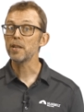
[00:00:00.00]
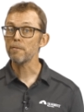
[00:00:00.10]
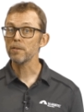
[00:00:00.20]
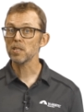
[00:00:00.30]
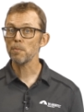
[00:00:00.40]
The
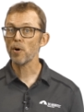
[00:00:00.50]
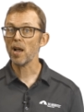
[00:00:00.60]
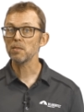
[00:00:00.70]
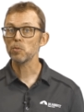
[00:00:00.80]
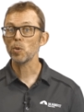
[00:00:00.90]
difference in
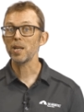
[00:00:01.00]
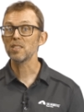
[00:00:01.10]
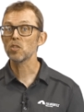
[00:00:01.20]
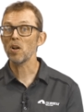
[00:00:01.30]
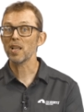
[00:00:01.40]
price between
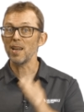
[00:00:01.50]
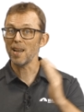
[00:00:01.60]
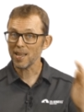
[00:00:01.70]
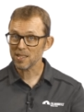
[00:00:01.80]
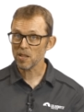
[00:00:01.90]
installing it
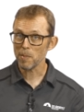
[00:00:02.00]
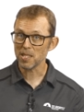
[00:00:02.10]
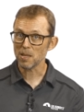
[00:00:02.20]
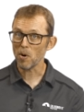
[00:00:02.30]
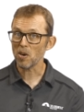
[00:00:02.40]
next to the
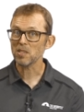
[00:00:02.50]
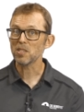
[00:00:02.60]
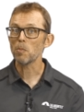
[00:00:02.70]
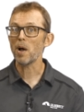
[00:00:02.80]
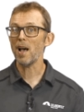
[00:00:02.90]
meter box and
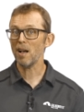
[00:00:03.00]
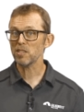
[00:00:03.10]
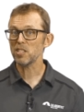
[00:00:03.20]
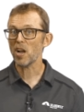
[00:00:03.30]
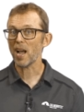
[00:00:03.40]
somewhere
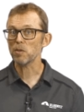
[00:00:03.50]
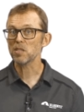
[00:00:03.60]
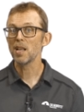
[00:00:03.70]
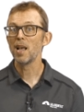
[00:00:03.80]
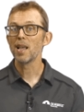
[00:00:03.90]
else in your
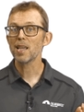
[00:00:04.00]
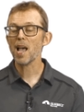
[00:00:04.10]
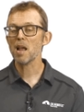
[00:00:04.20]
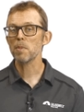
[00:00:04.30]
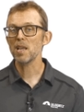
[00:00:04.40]
house
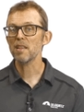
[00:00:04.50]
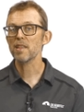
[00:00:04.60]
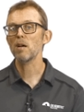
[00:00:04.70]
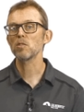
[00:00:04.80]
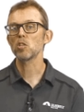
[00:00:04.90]
can be
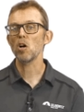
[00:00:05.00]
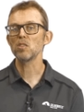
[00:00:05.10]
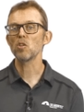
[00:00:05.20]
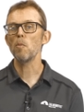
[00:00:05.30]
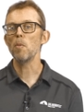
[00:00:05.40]

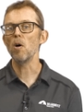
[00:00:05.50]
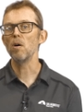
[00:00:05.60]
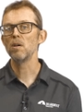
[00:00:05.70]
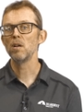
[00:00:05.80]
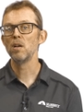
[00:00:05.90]
$1,000 or more.